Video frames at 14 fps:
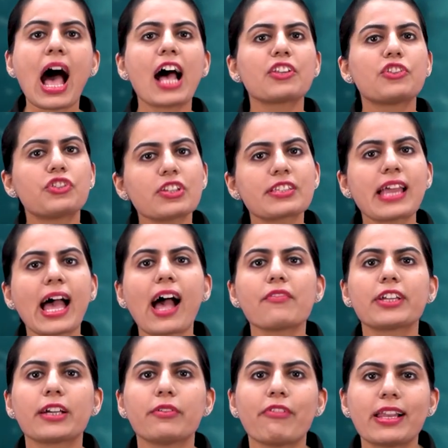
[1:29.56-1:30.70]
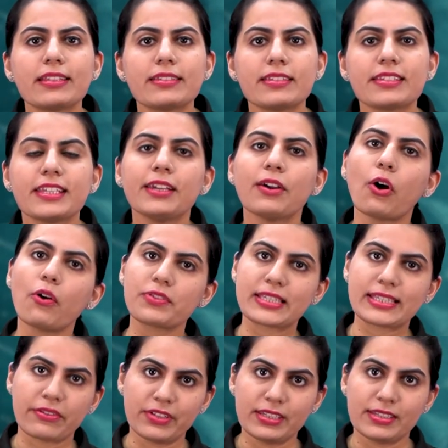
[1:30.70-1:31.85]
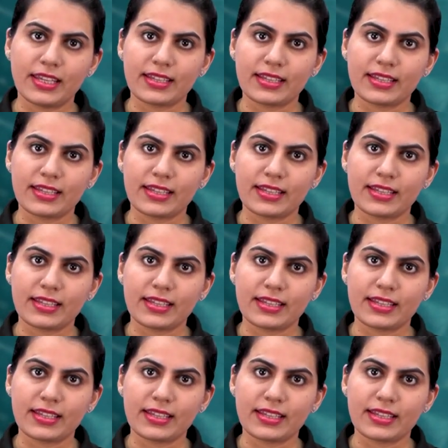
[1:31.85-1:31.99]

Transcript: are just having a validity of 6